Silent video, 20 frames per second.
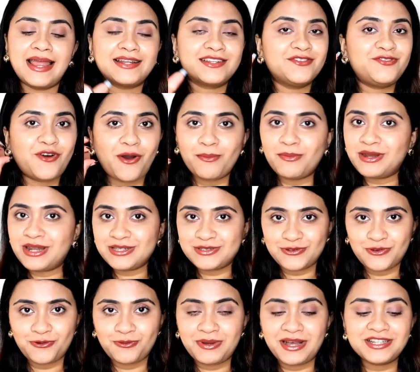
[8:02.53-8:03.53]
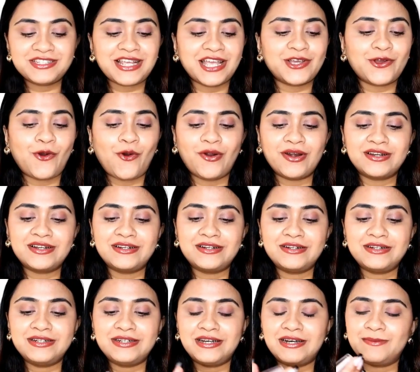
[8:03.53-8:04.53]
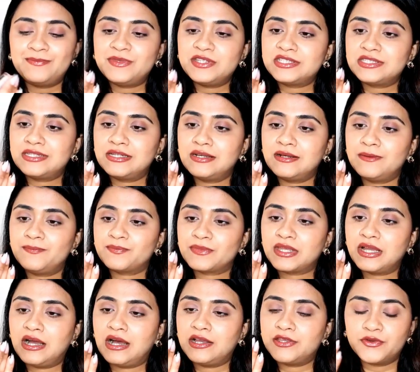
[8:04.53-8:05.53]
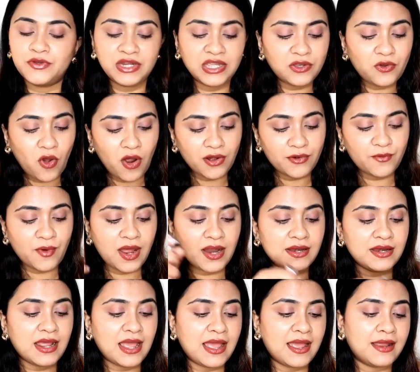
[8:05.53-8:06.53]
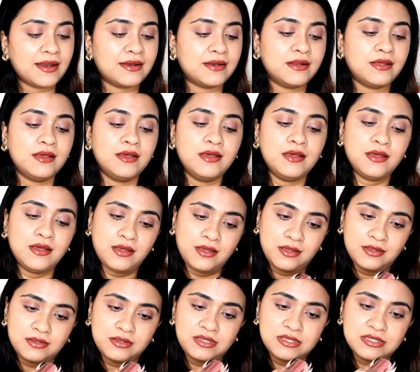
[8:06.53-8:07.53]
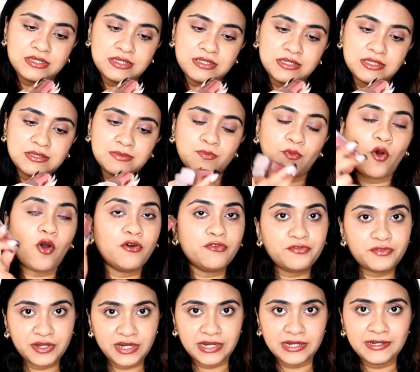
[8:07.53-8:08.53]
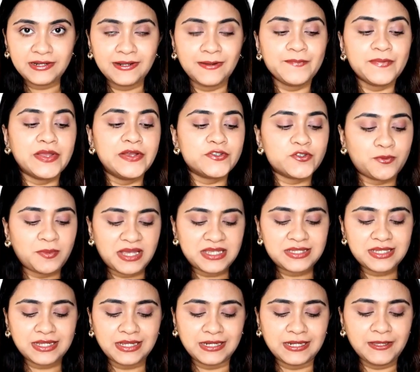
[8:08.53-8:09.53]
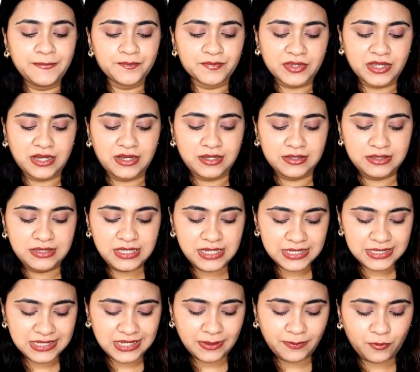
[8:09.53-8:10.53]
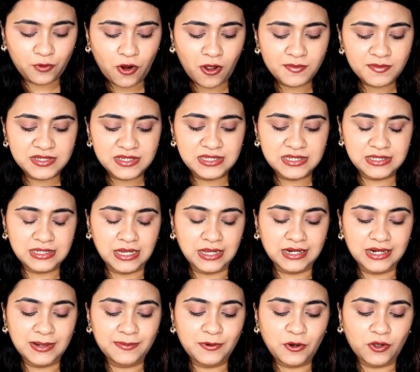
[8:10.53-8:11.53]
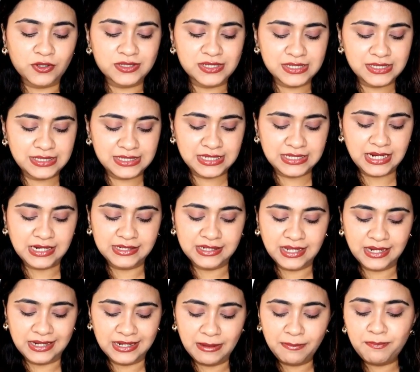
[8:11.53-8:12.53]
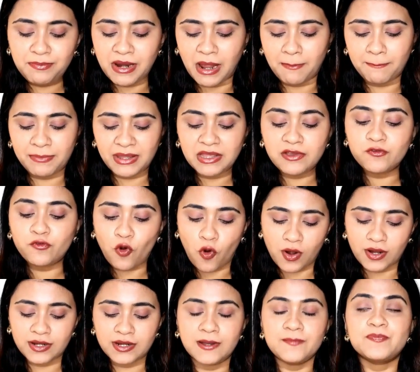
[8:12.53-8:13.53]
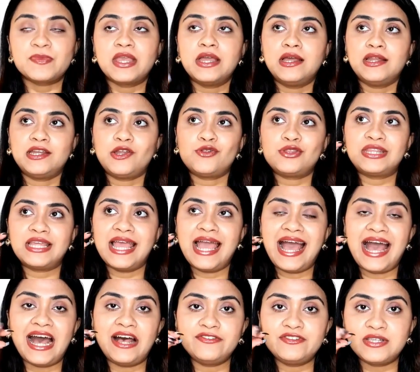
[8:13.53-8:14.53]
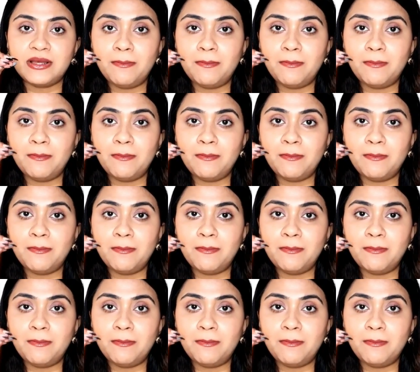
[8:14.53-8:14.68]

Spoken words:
like the formula so much, I ordered this unicorn one and this mauve tint. So basically, these lip glosses say that they are lip plumping wand. Now they have